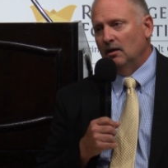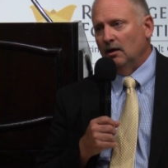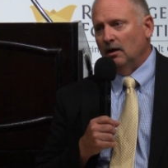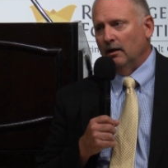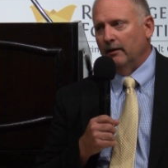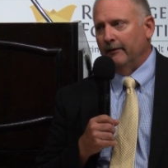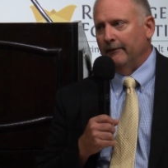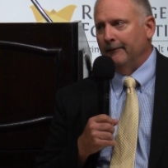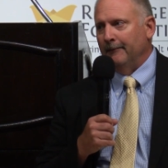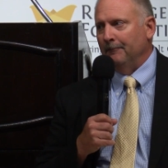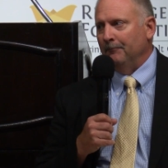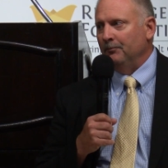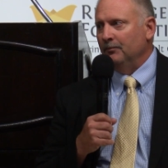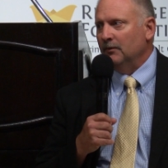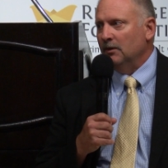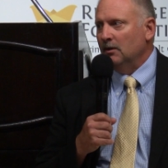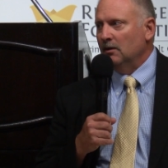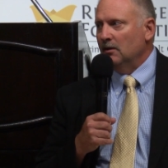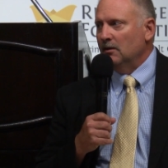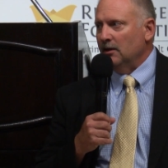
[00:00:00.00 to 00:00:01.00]

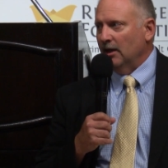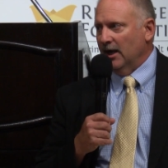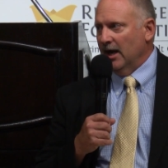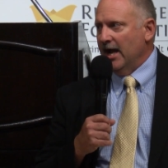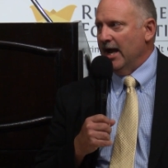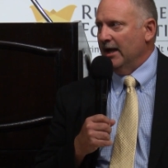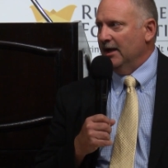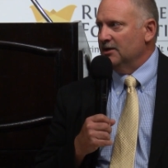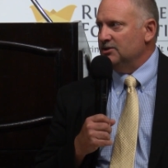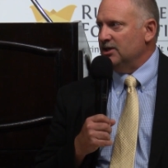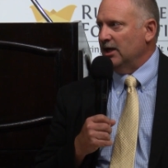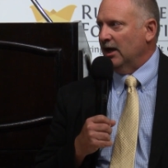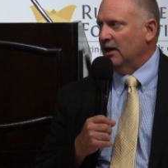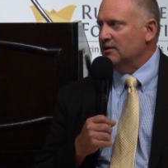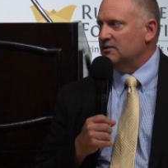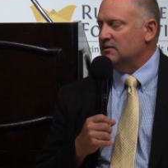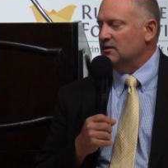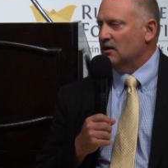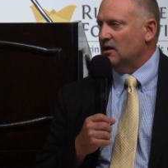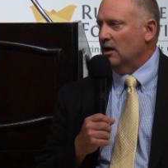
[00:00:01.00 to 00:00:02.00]
Then I had a
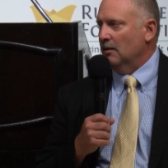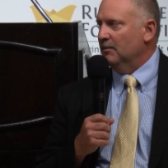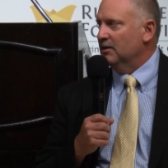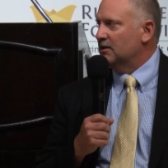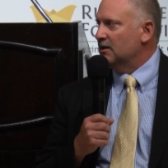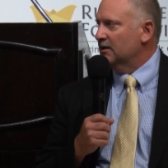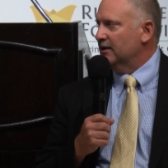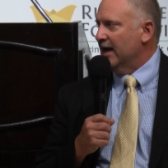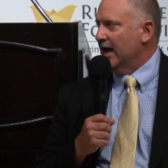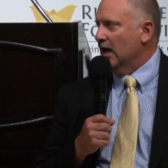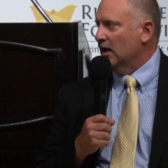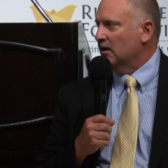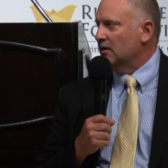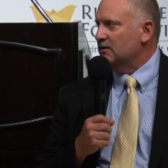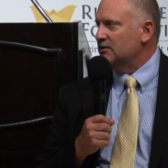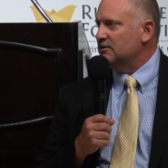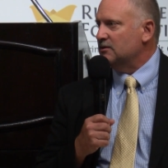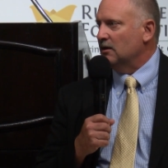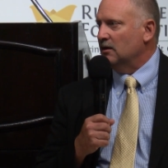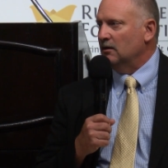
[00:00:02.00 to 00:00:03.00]
chance to come into
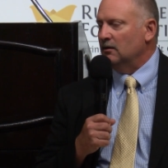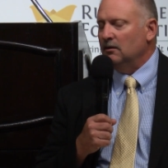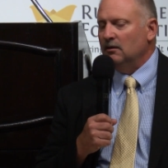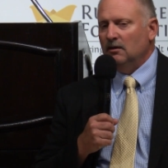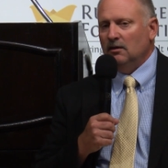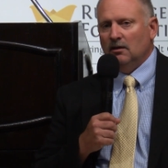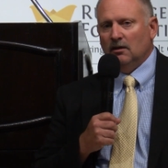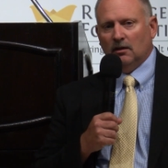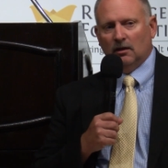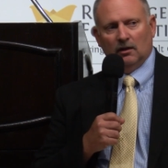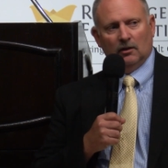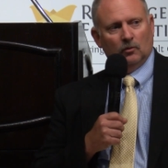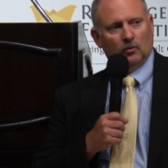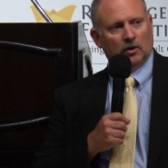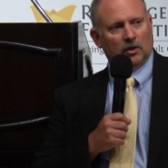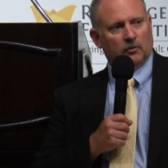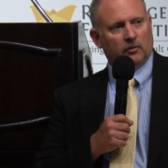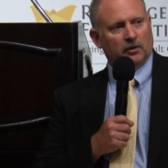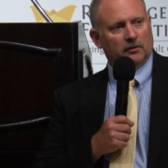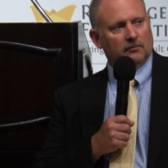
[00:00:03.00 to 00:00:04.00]
Dallas and
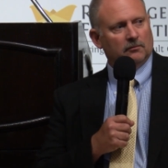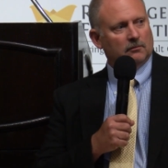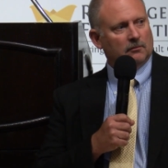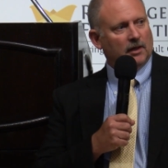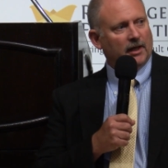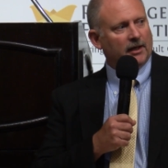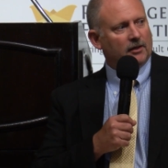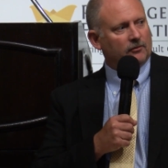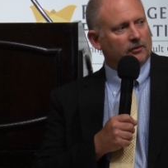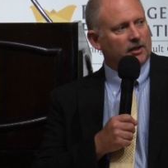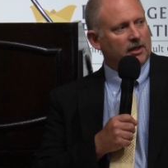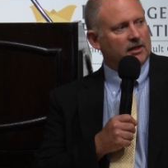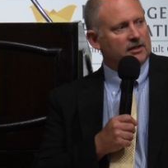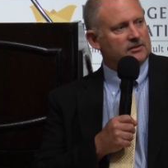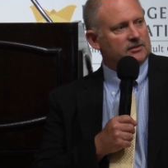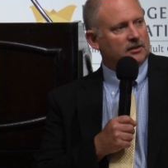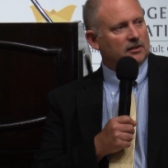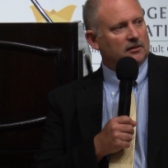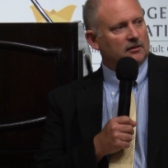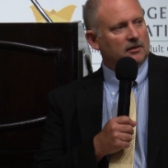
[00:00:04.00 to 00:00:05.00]
work with Mike
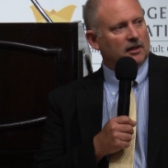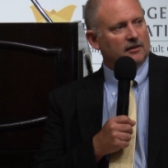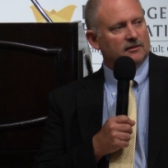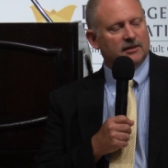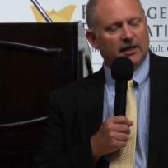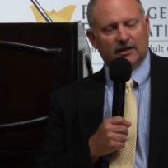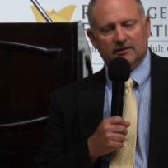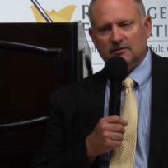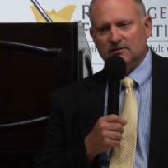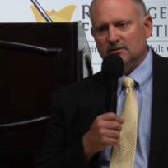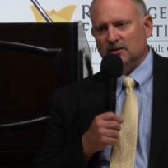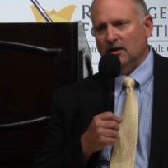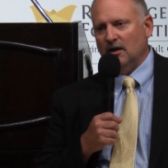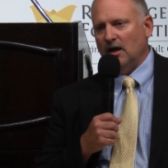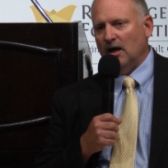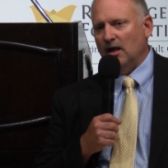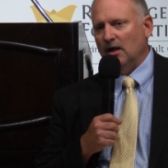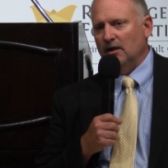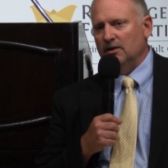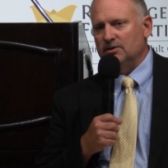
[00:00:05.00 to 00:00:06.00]
Reese and Texas
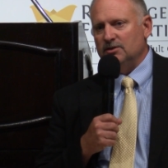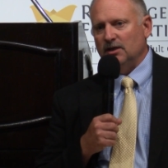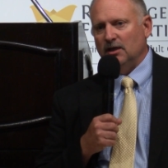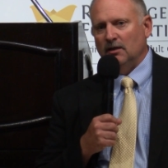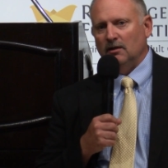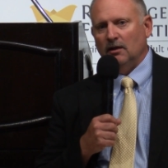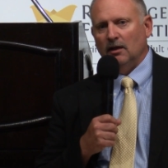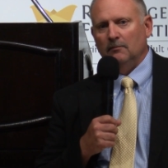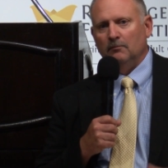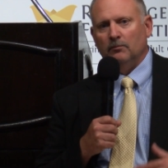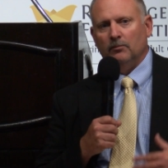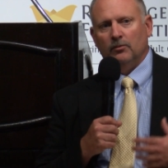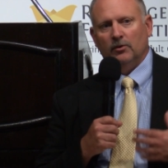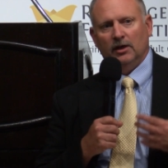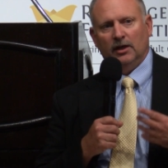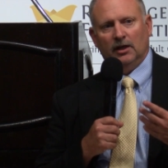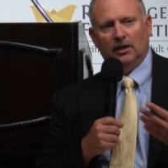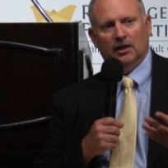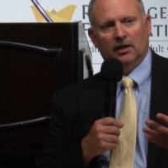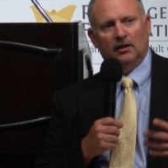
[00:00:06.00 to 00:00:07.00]
Oncology and
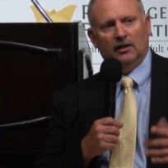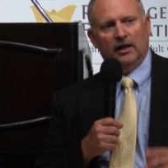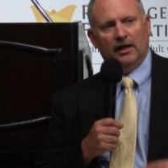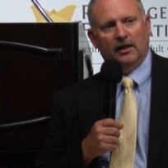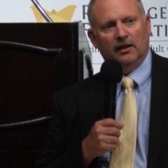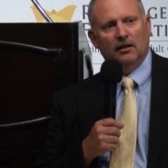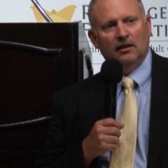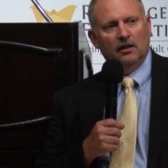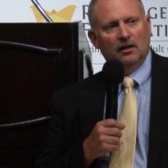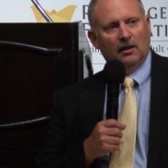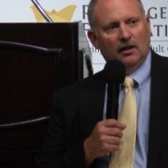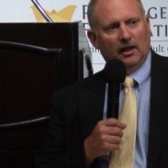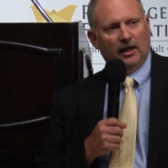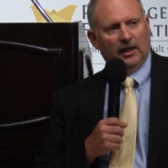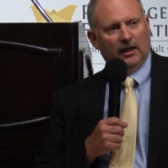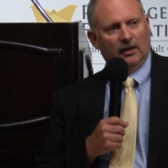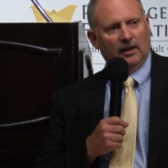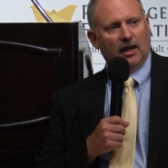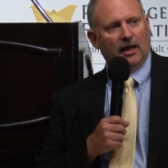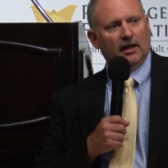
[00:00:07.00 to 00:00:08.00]
bring in
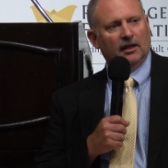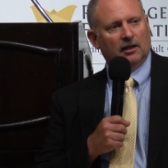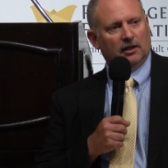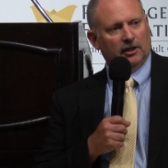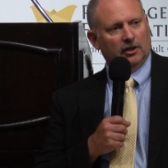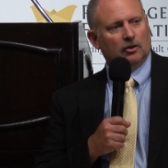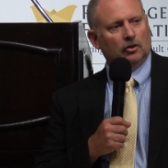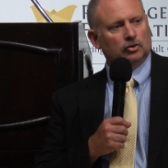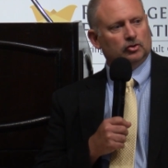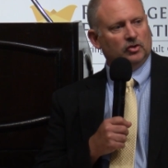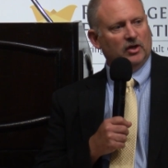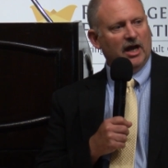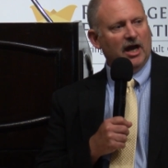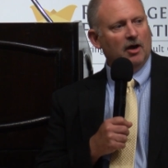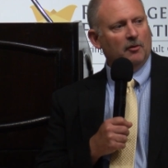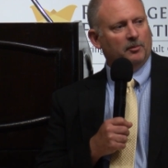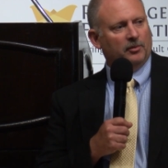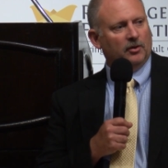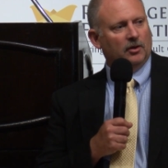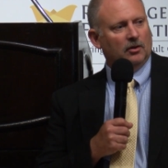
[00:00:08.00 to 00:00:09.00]
a clinical
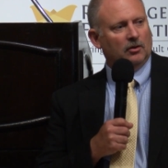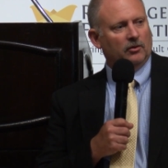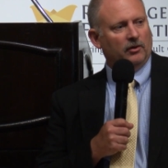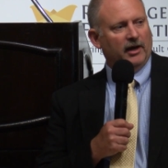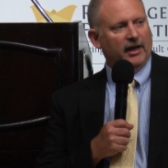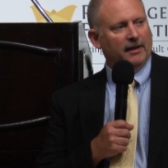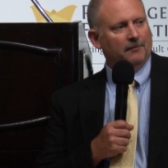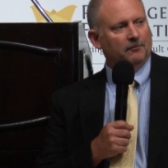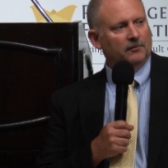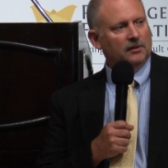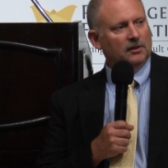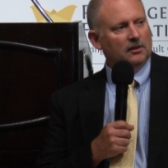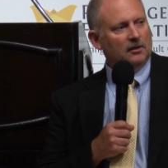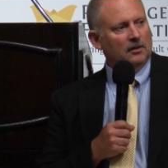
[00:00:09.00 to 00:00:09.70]
trial program.